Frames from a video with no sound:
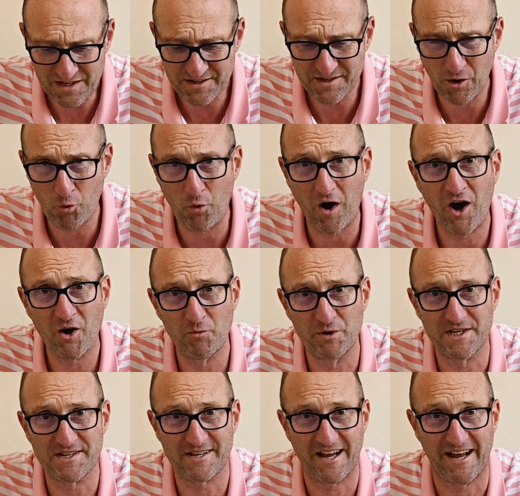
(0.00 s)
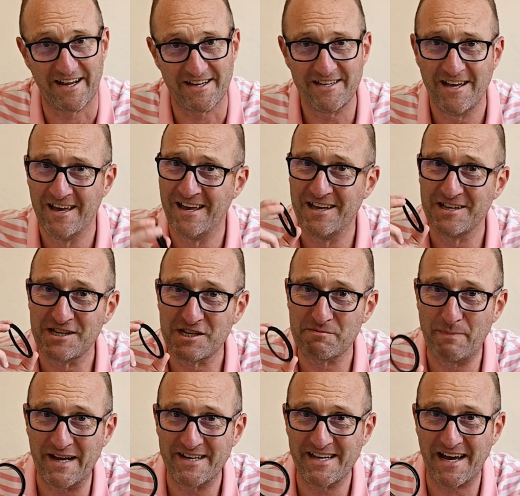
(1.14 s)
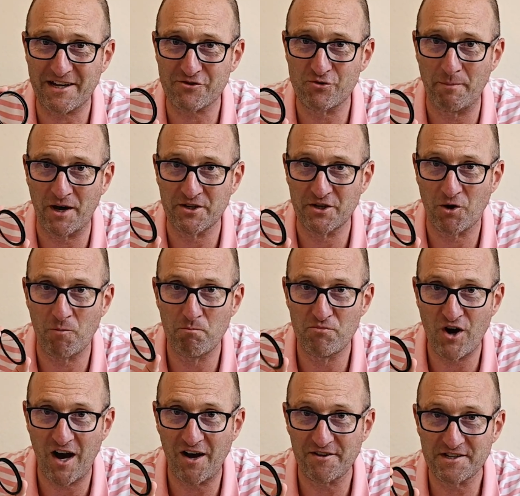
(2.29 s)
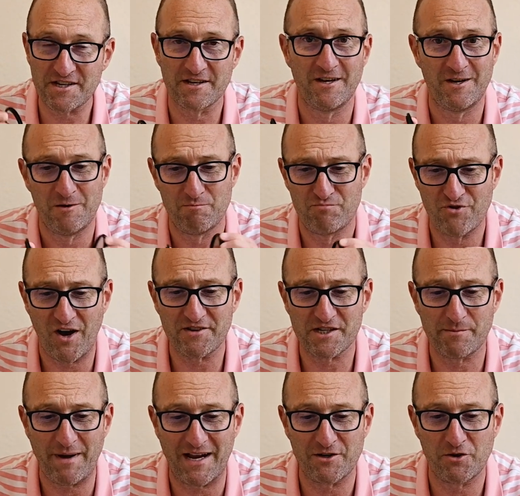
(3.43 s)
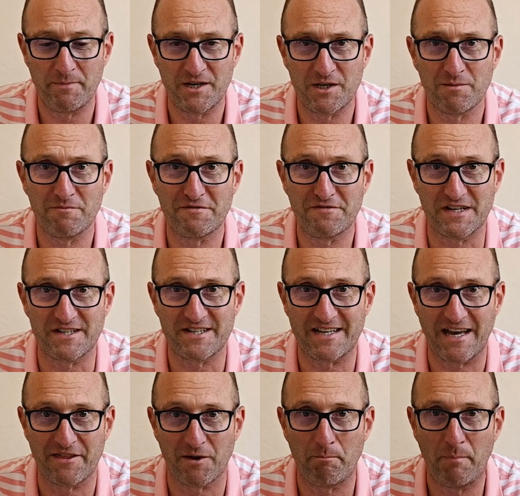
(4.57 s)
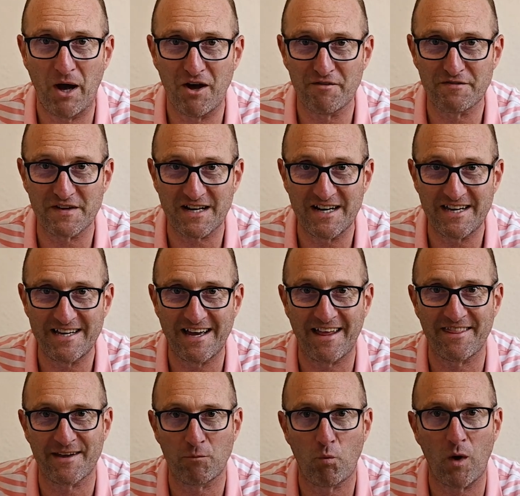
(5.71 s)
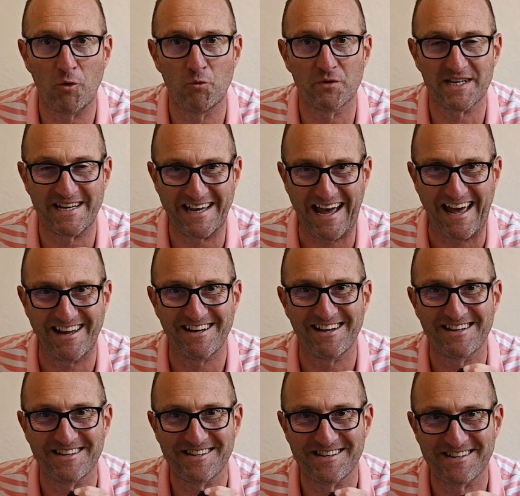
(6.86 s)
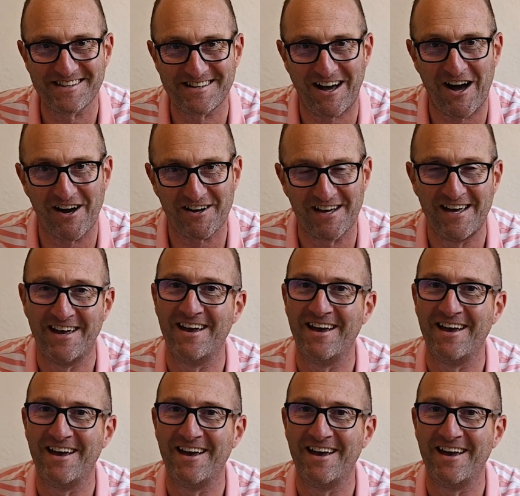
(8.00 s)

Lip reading: So I would say spend the extra money on brass. Brass and aluminium fit together perfectly and they won't get stuck.